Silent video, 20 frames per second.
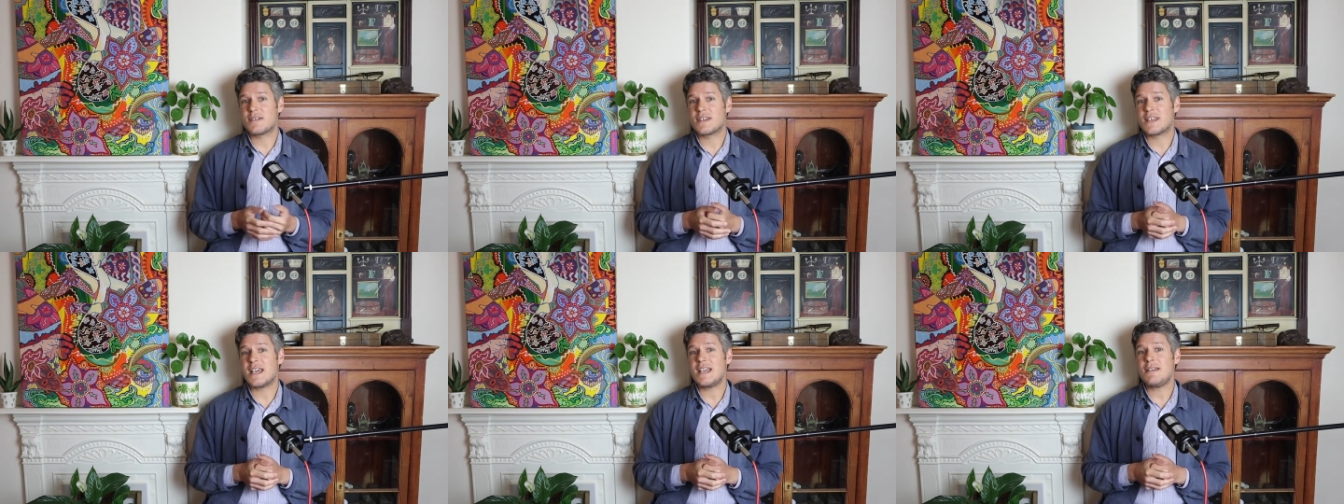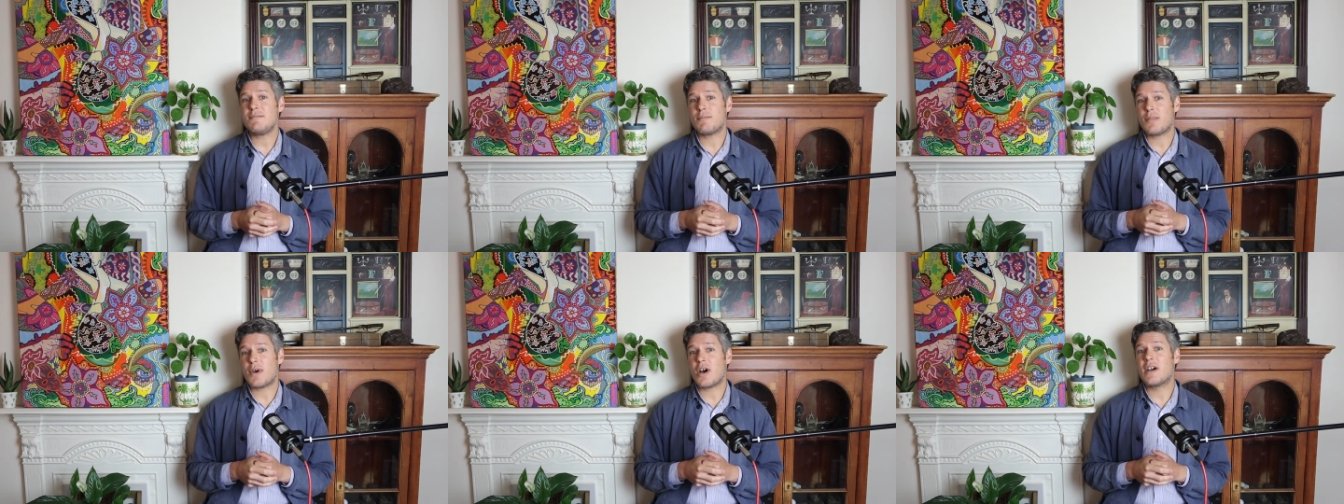
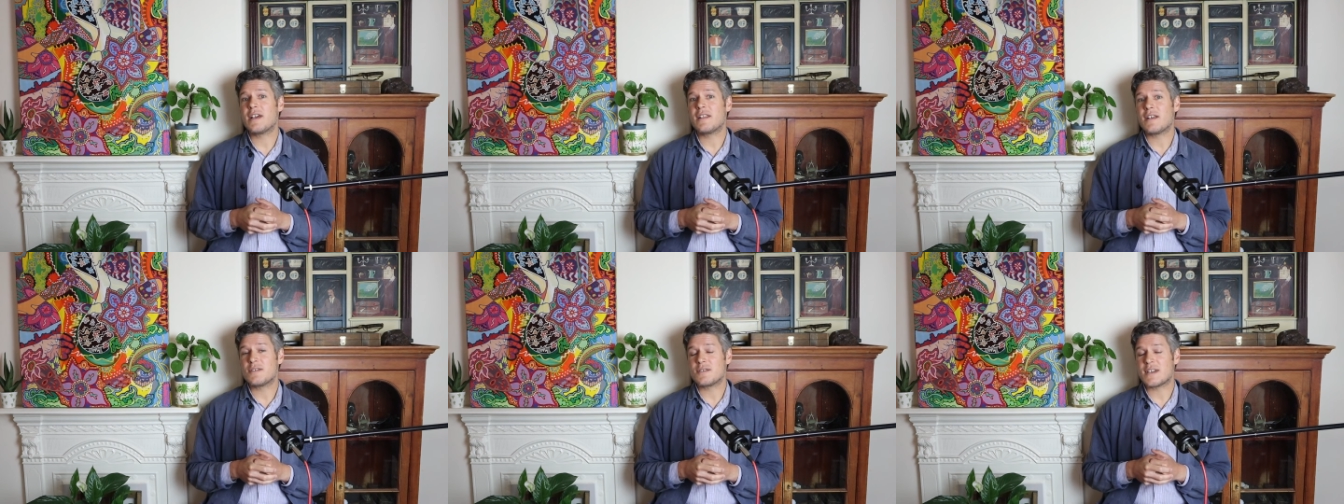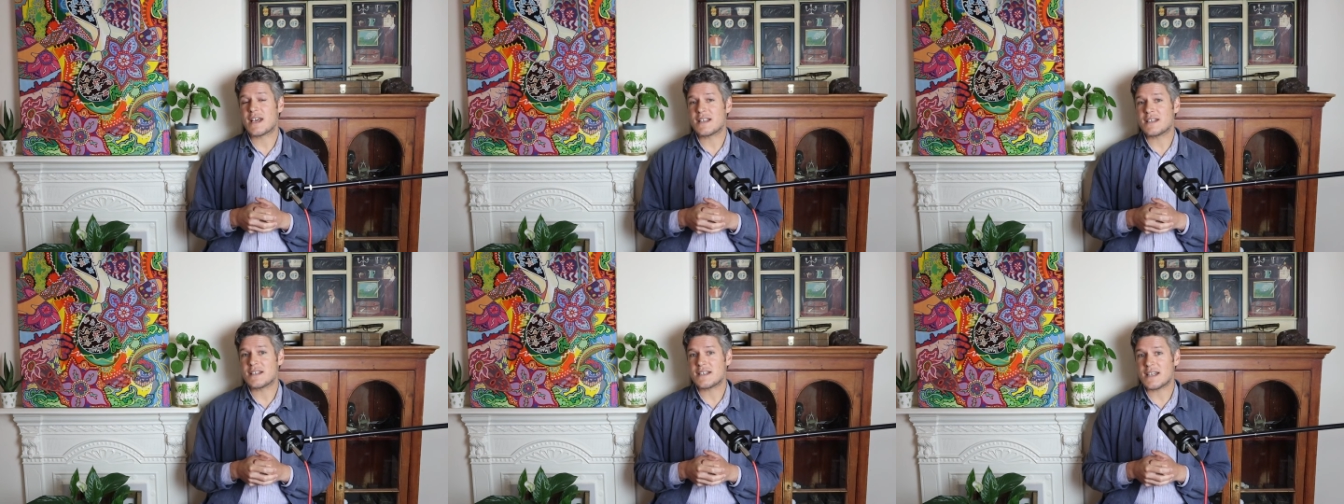keep buying those
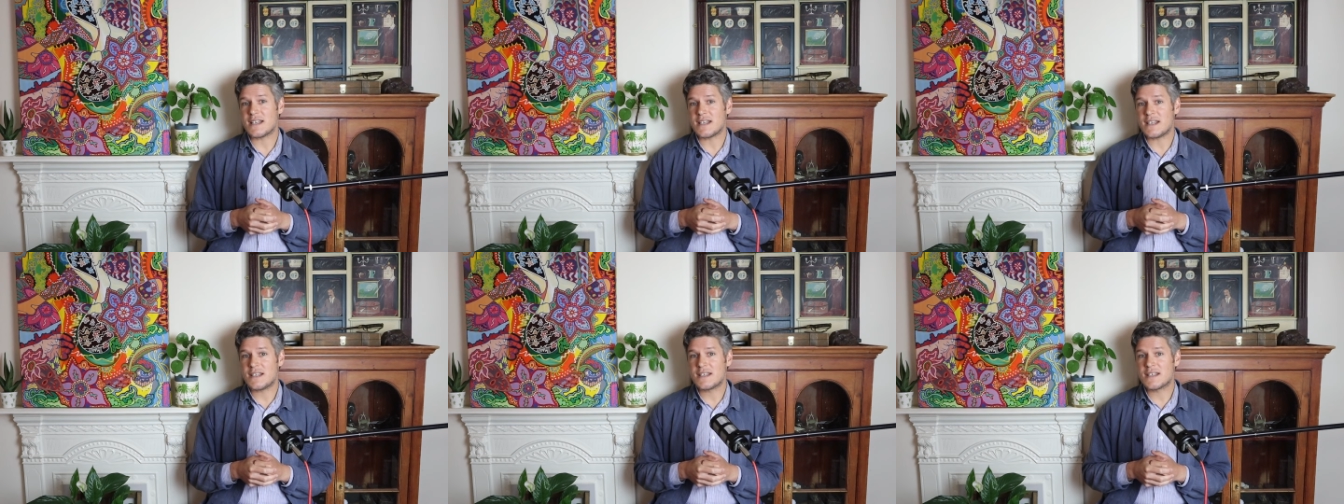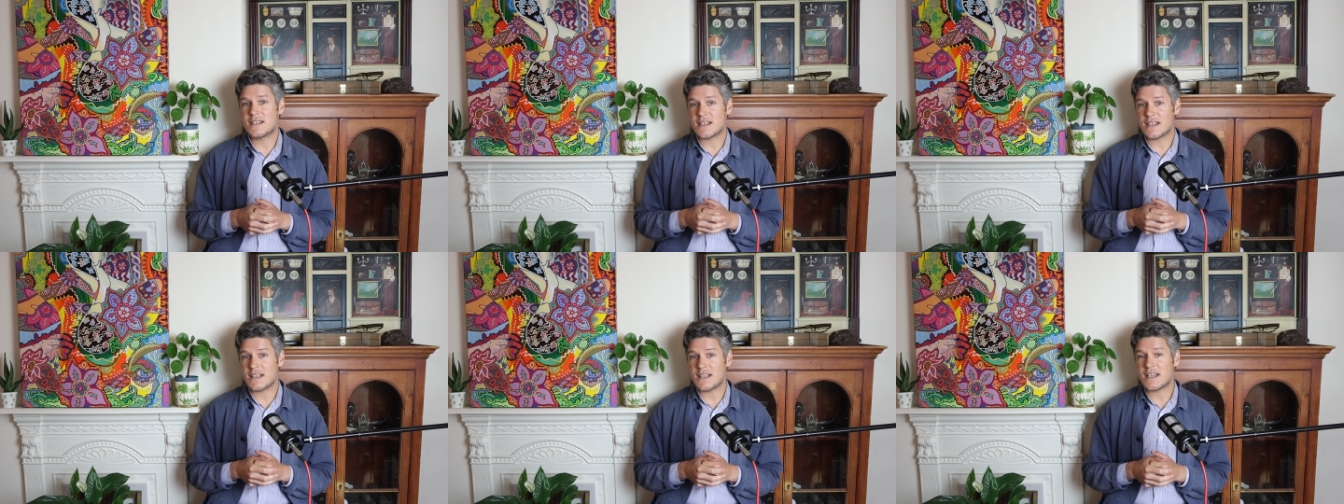
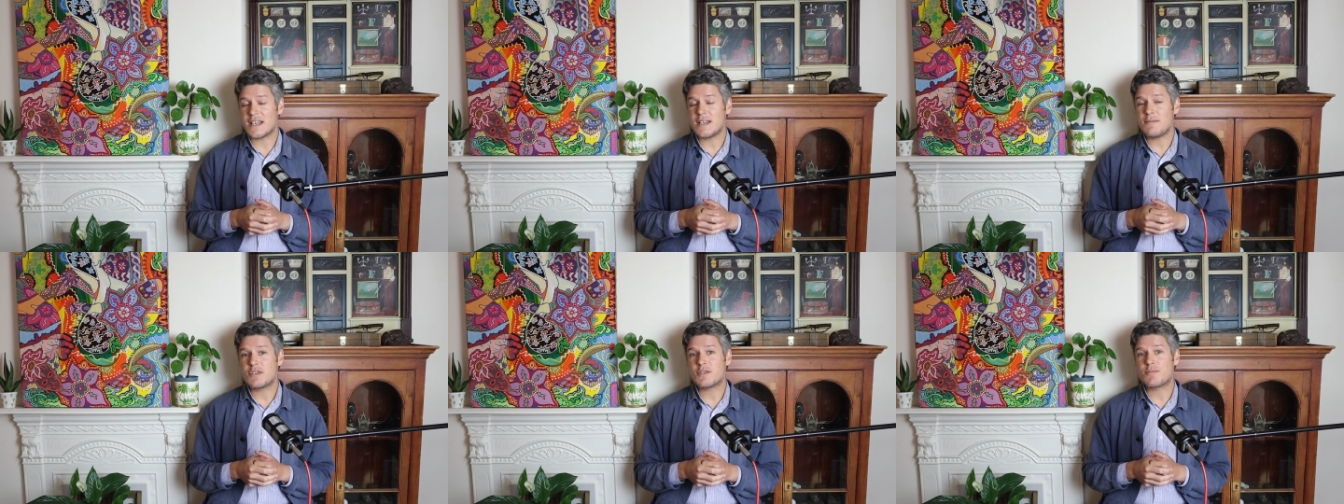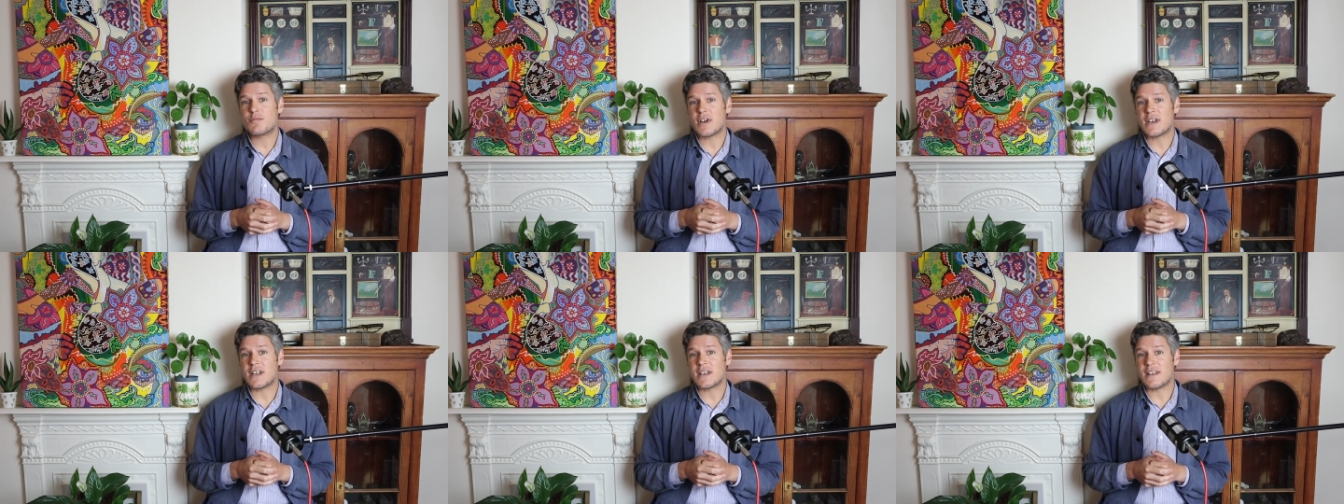antiques, and keep
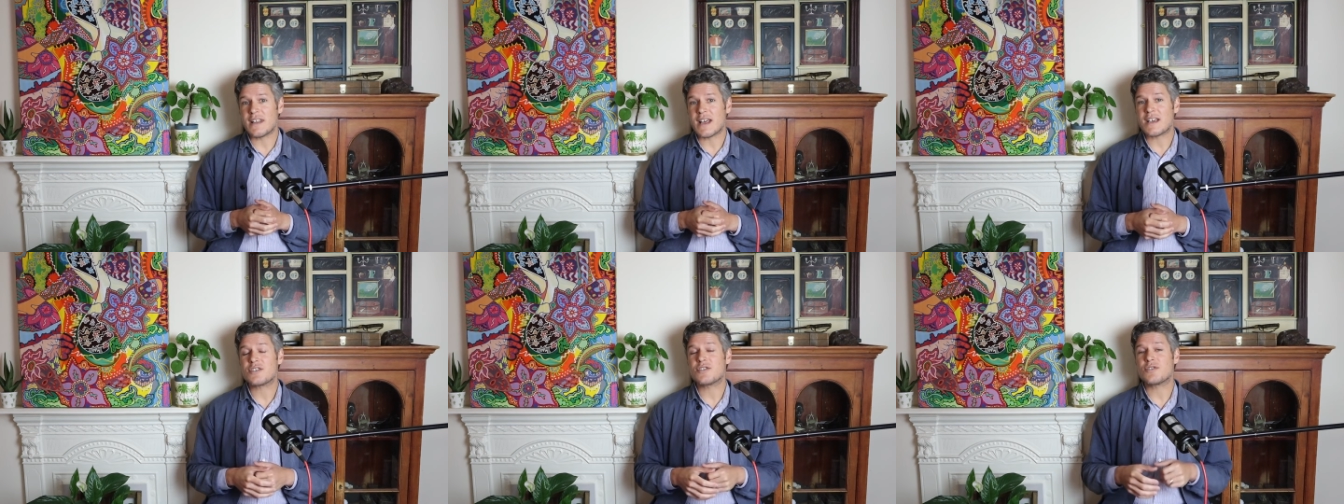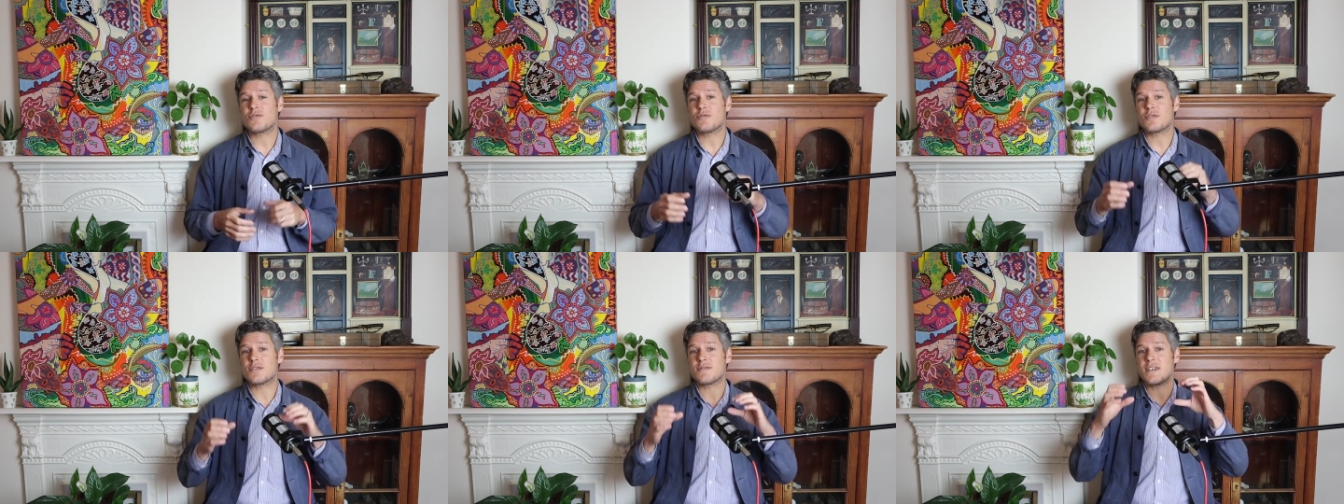spreading that
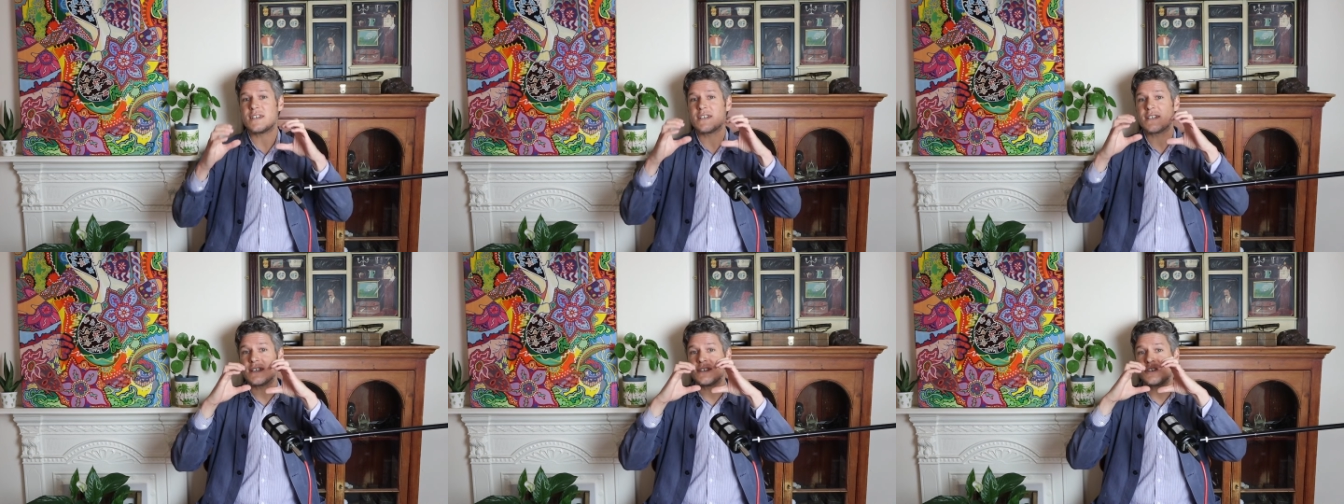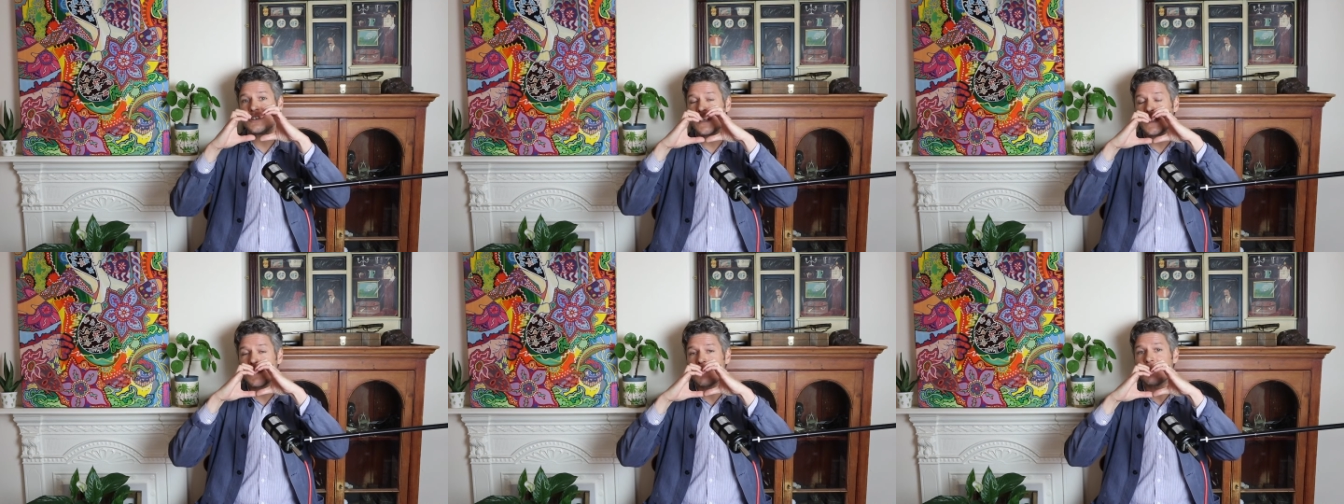Source
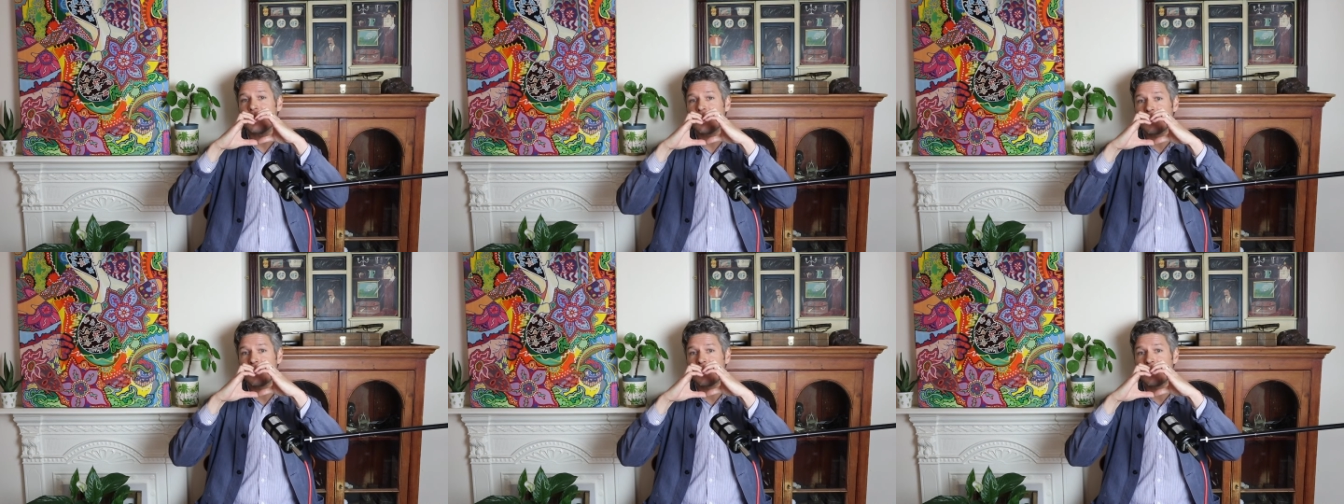Vintage love.